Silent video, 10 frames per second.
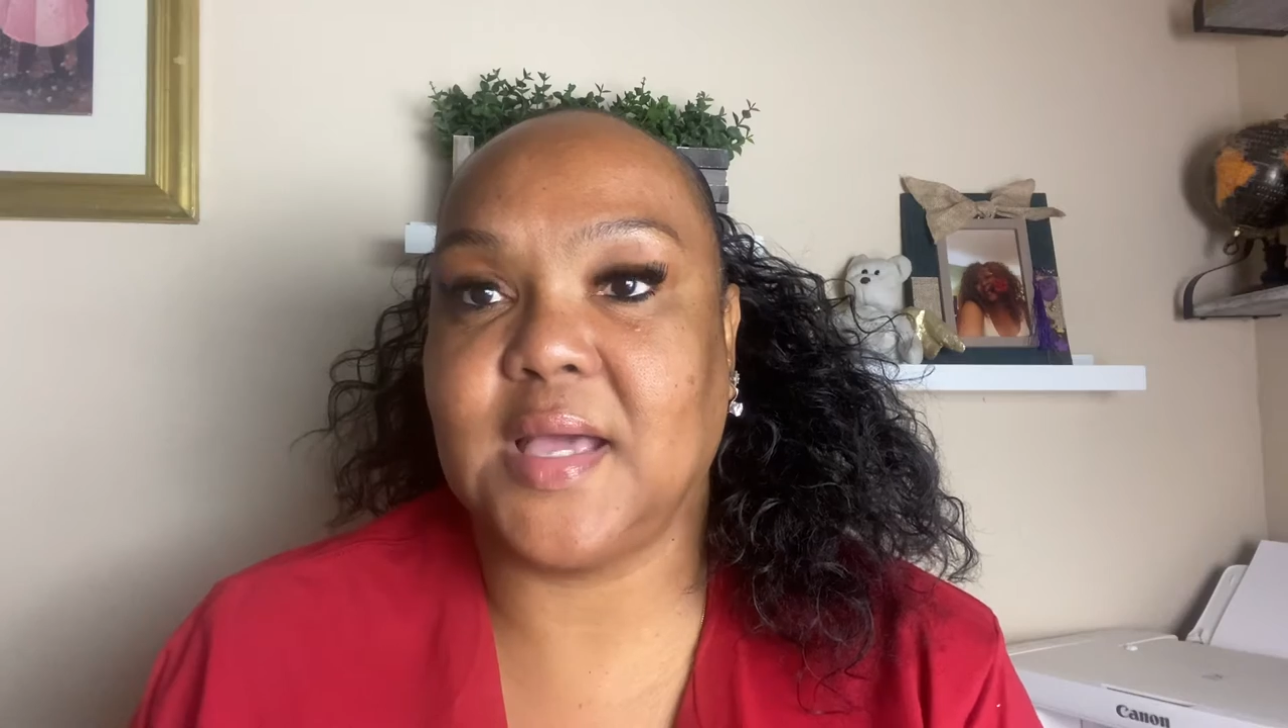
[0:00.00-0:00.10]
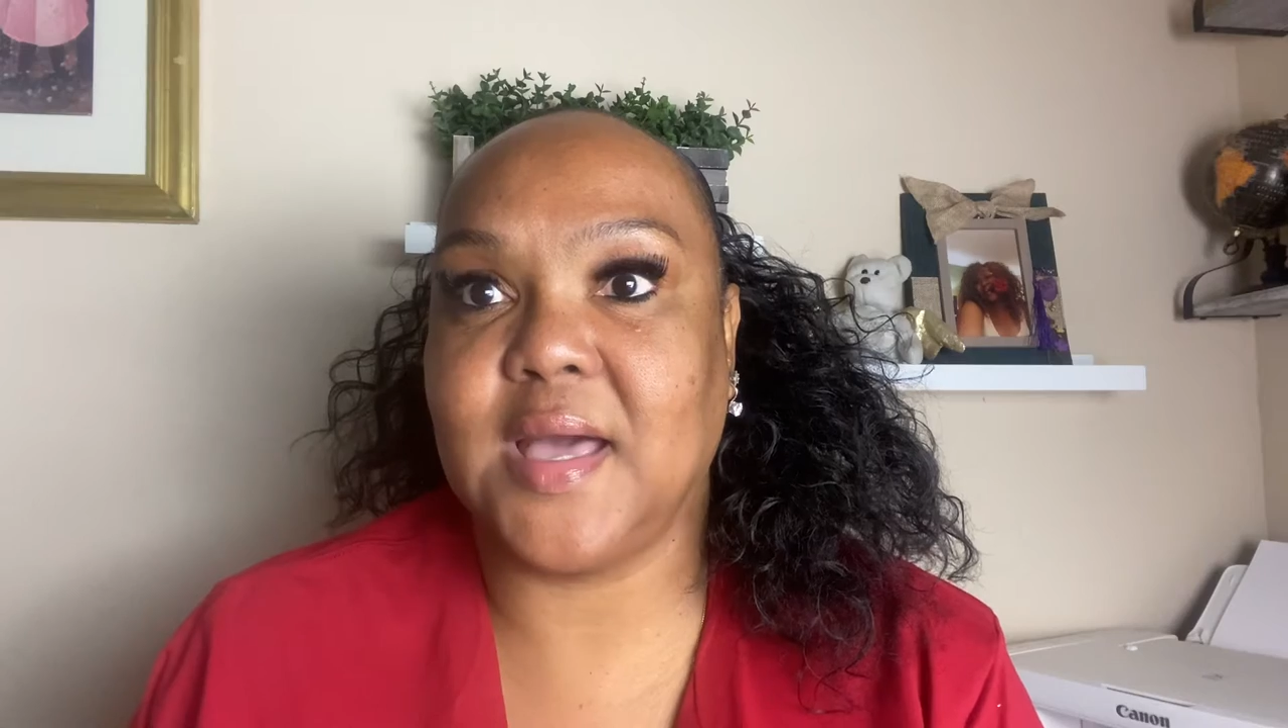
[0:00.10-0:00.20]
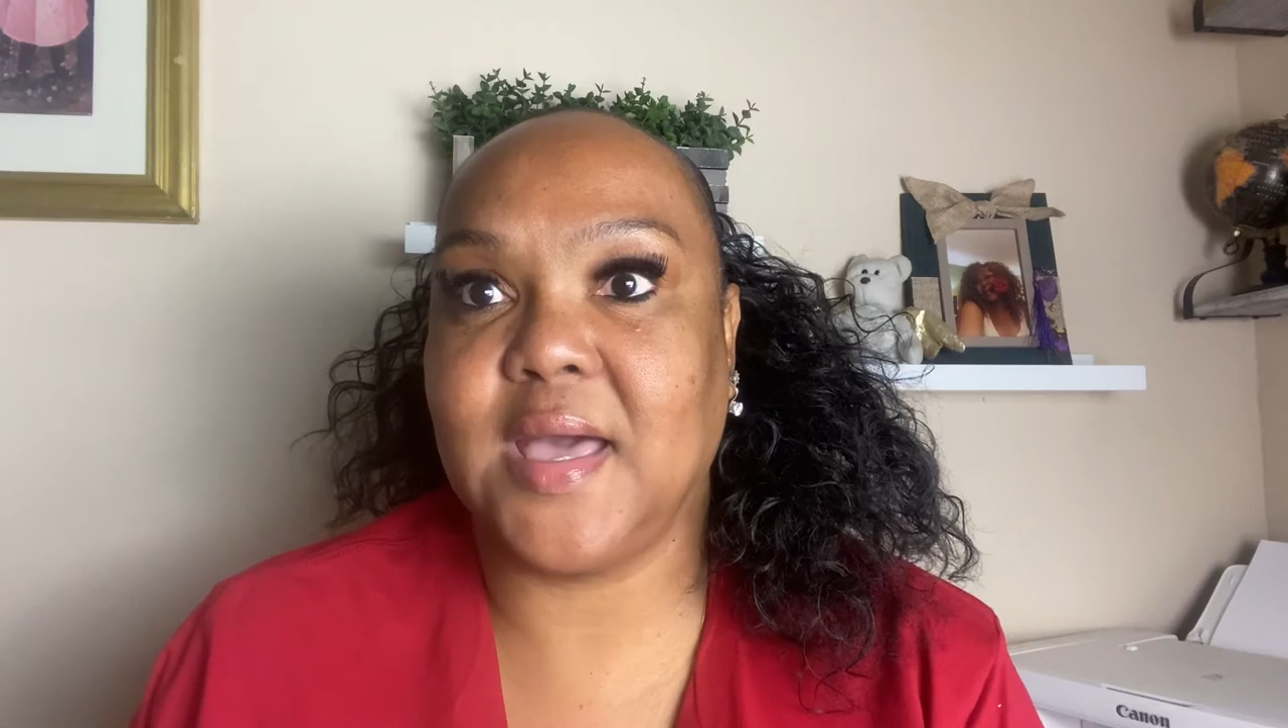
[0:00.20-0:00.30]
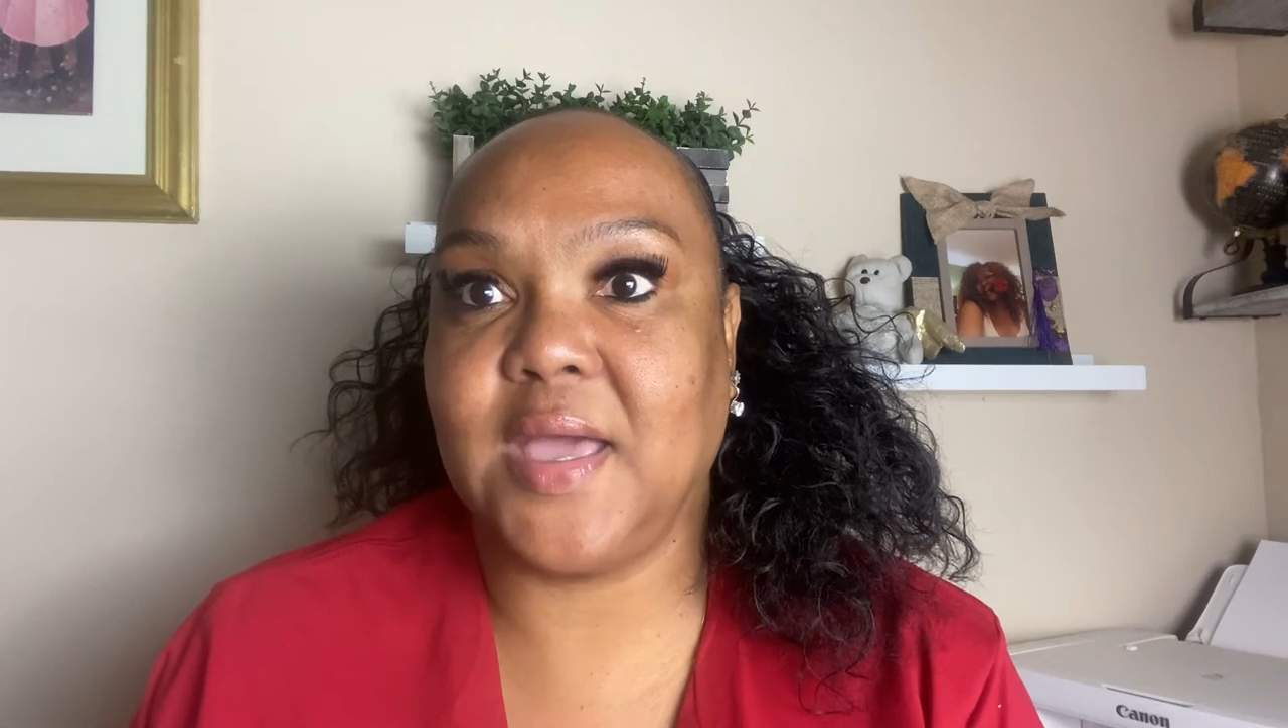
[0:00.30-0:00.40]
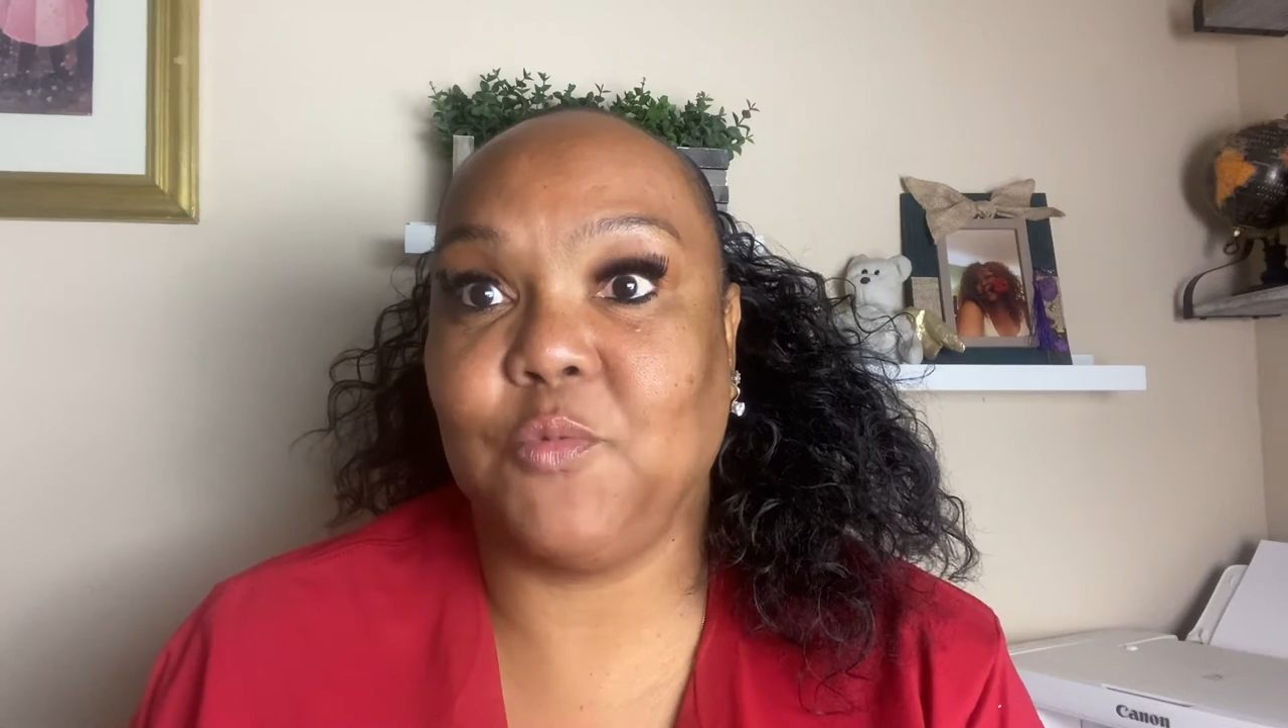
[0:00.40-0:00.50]

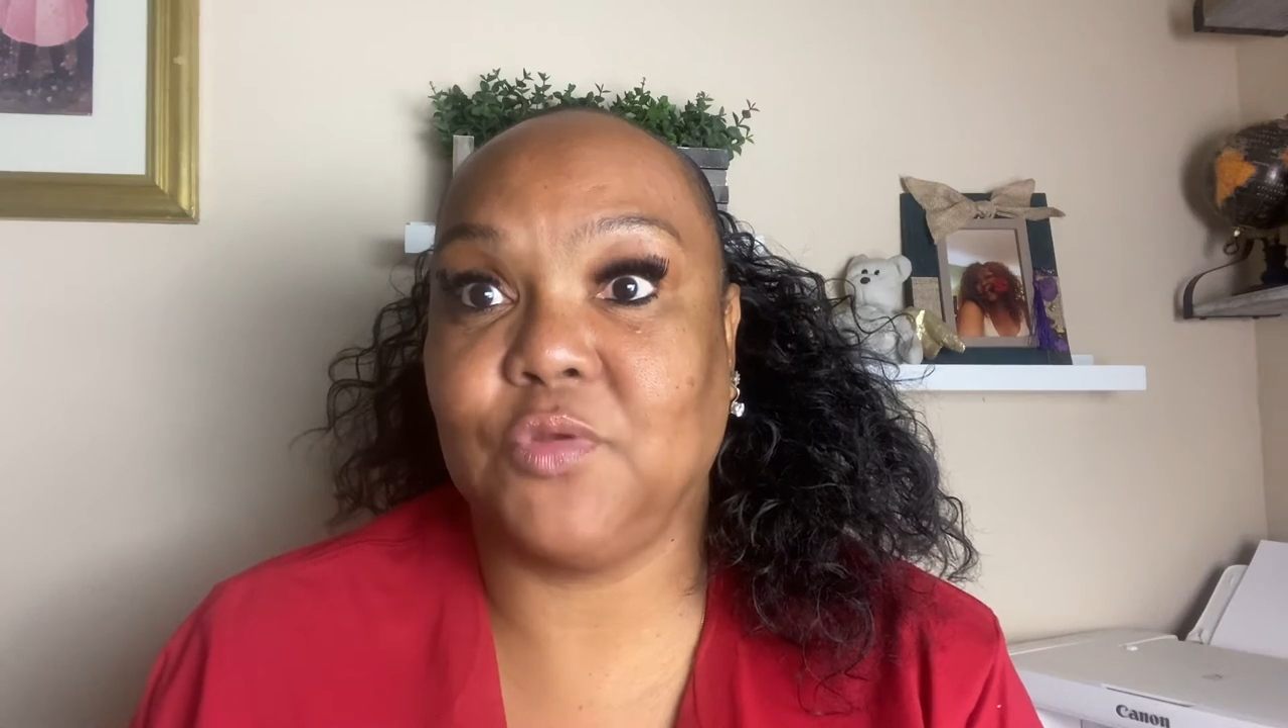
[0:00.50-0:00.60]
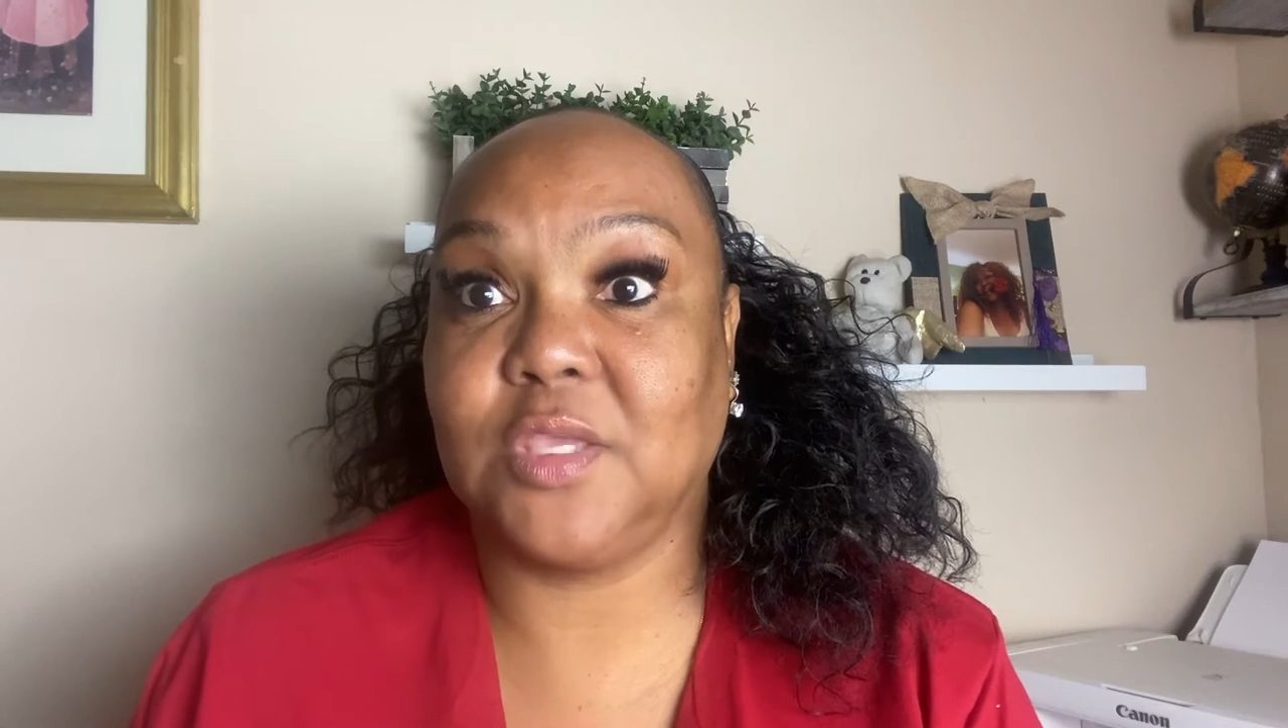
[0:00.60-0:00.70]
I will